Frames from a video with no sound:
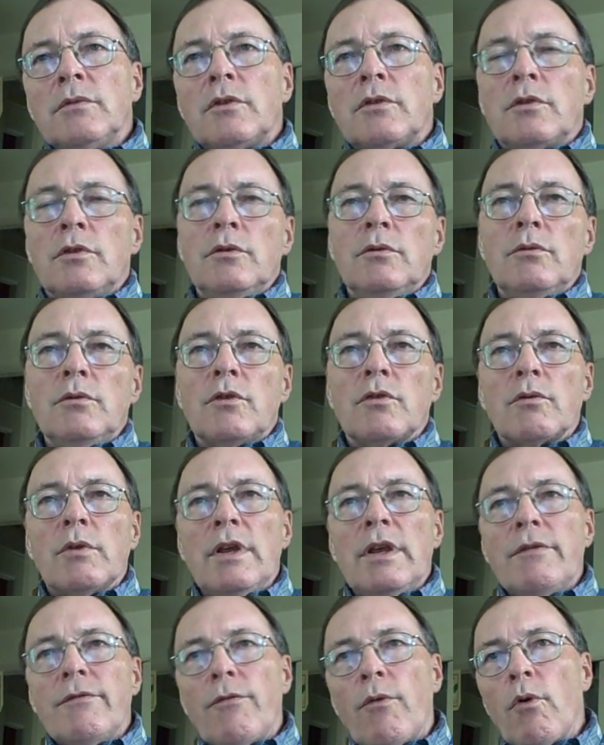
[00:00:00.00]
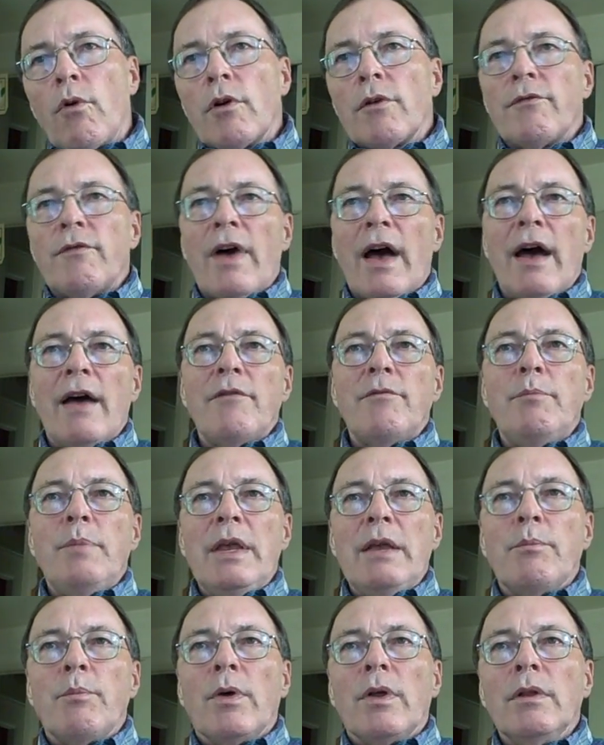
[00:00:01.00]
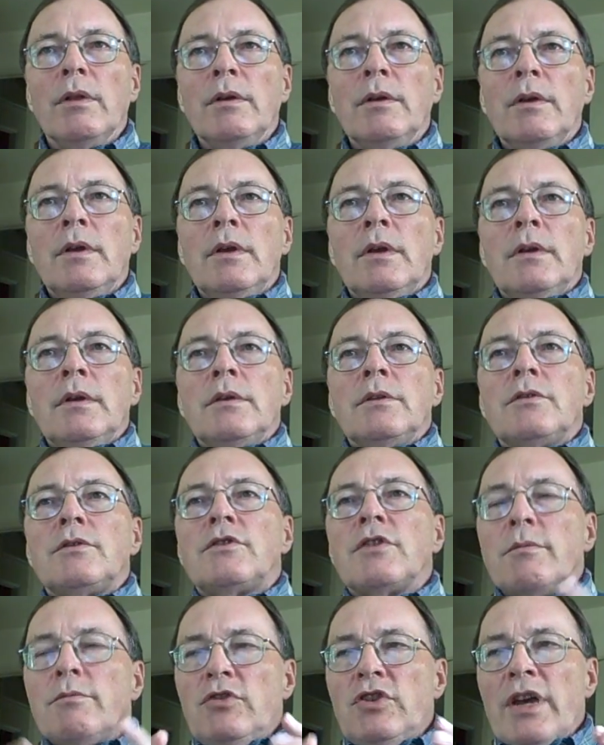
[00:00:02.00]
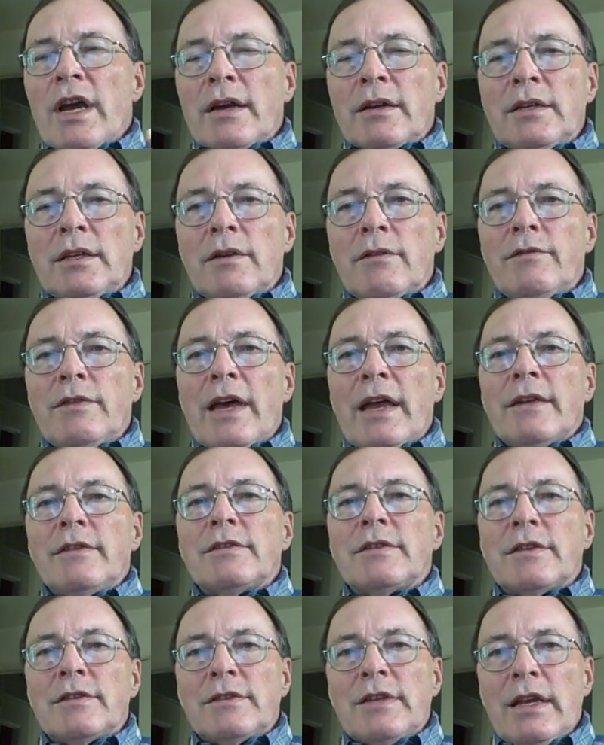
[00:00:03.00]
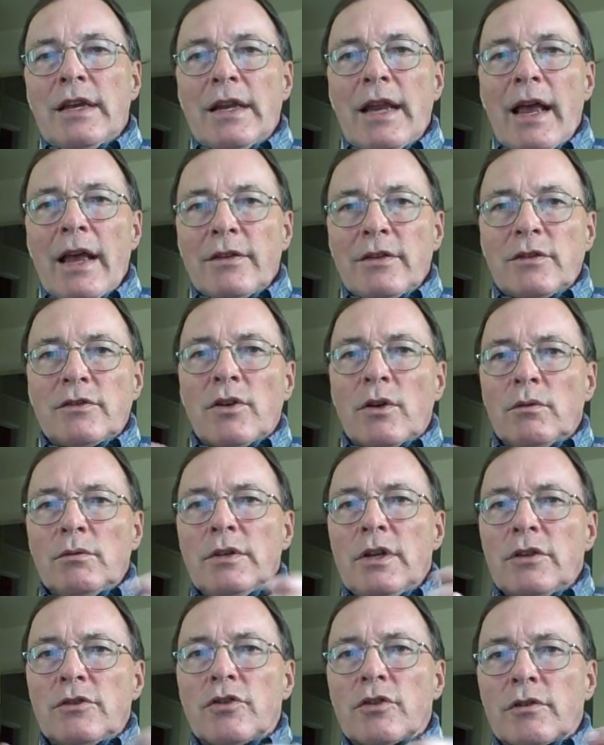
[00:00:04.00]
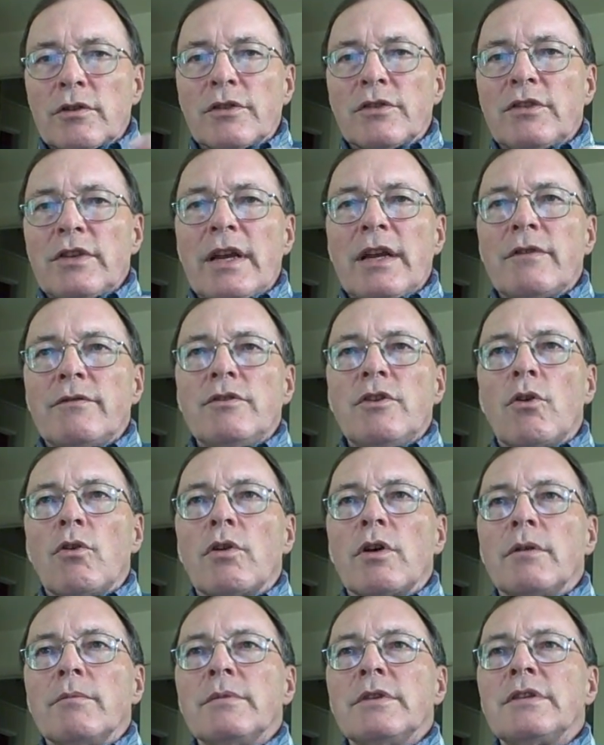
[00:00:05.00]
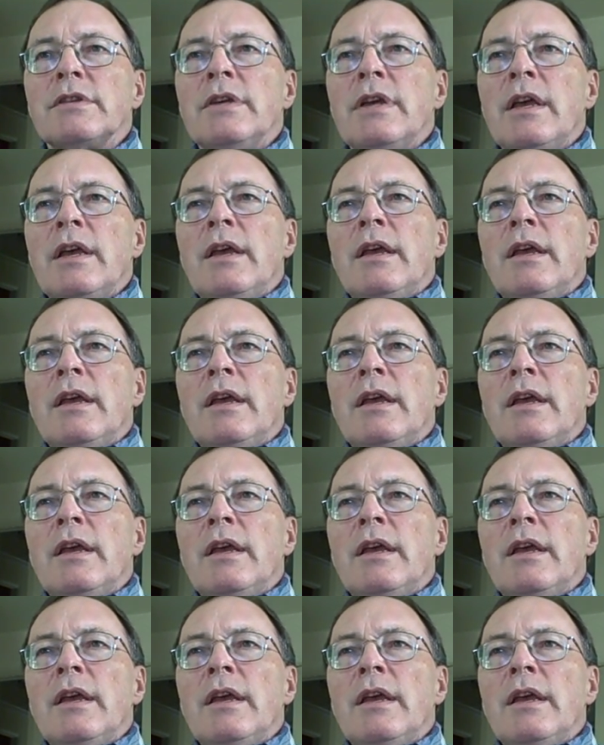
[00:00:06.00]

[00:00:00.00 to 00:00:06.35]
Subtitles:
2, 3, 4, 5 people, subjective, that is to say it has its own internal set of norms,